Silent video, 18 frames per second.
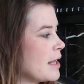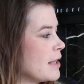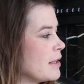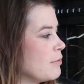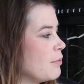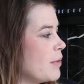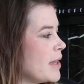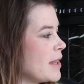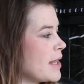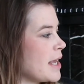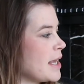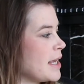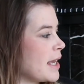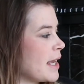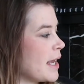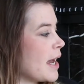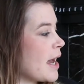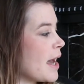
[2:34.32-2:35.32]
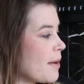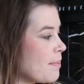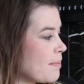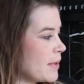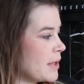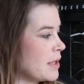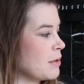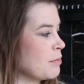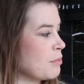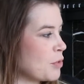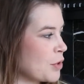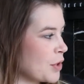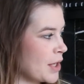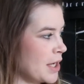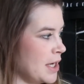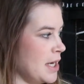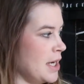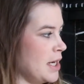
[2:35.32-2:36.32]
When they get up in the
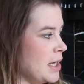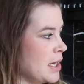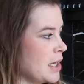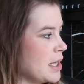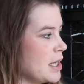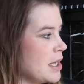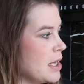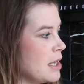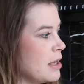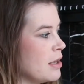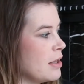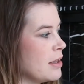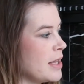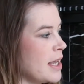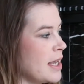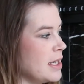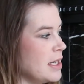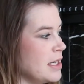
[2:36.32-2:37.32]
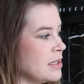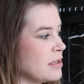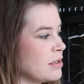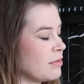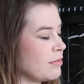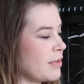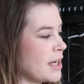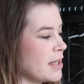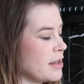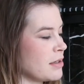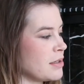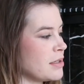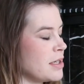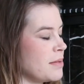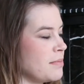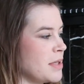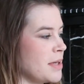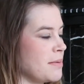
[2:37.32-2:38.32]
morning, they need to rate their
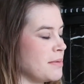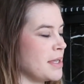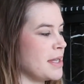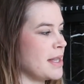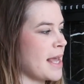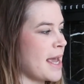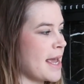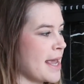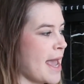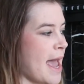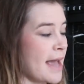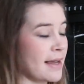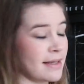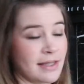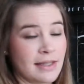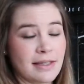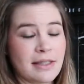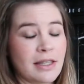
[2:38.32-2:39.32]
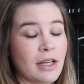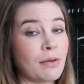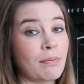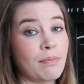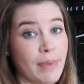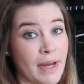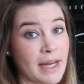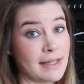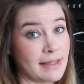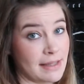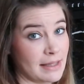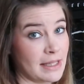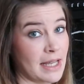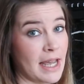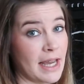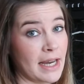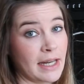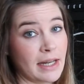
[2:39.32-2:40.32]
symptoms, and that acts as their
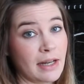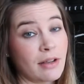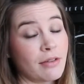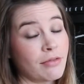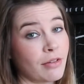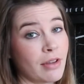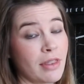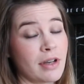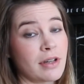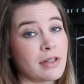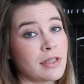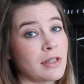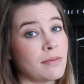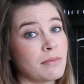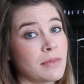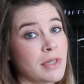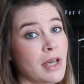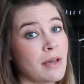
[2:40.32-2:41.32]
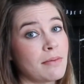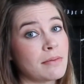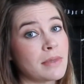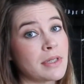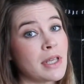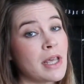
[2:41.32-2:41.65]
baseline for their symptoms.